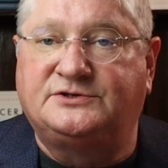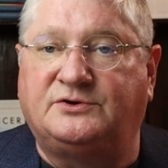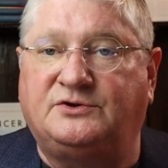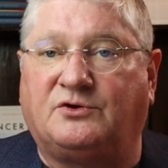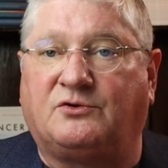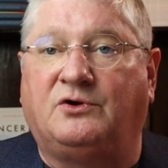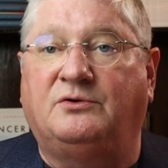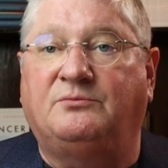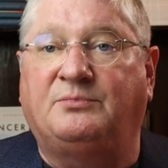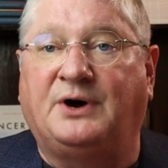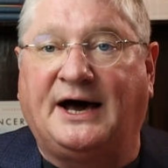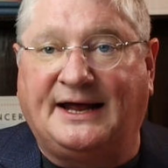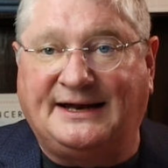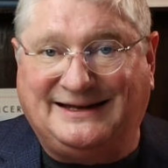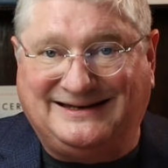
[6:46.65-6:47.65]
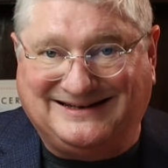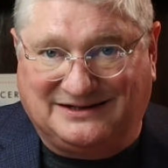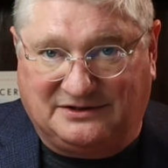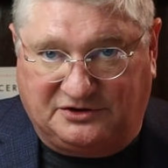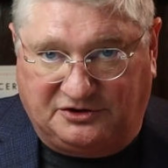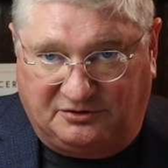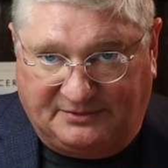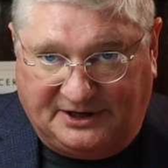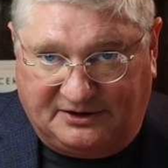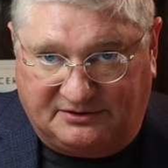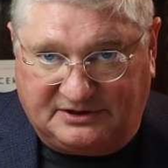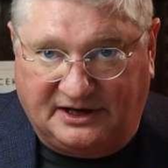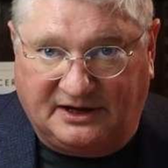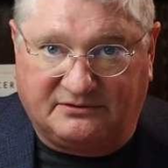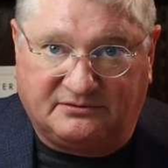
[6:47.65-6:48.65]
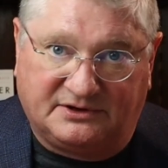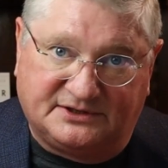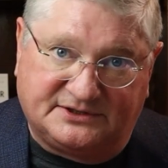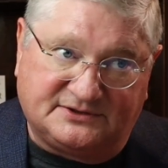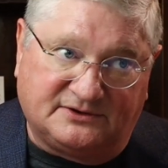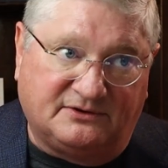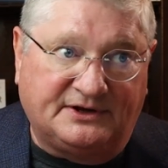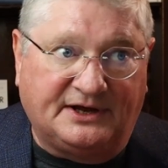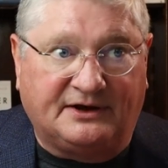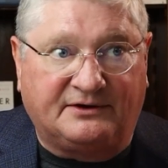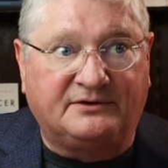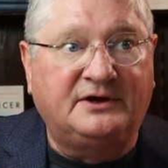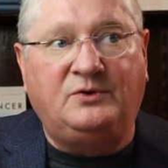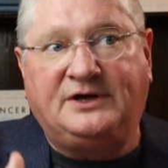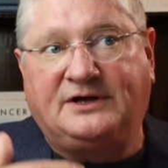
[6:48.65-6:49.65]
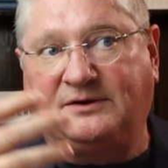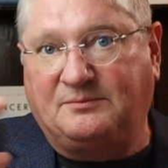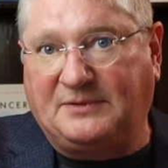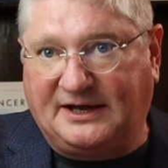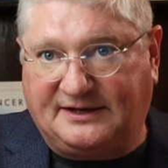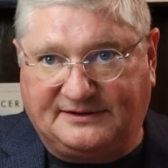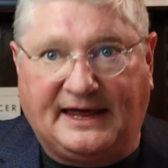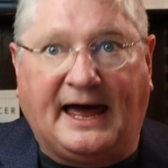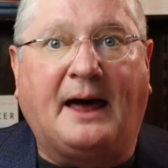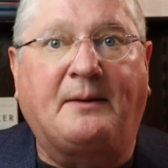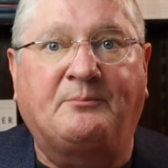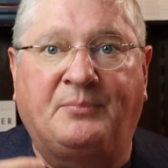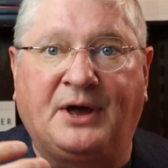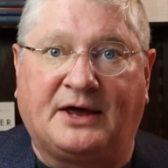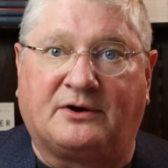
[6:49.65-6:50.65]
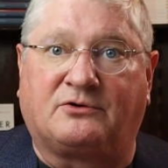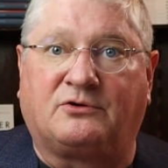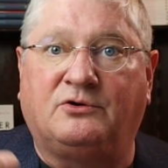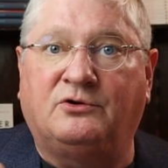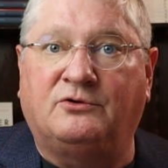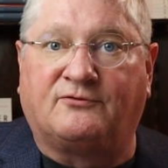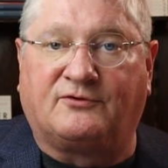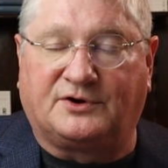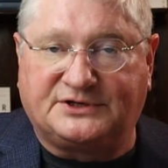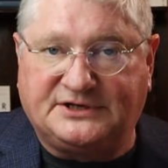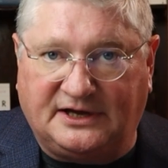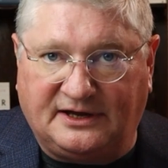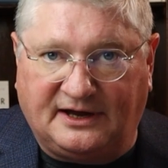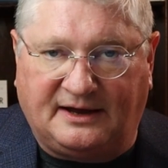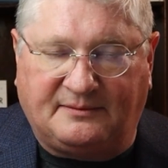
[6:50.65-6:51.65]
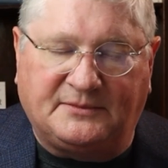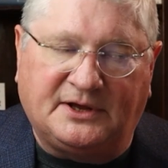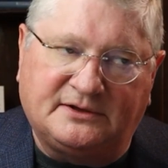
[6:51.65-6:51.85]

So your own body telling your mitochondria to slow down, we can make that better over time.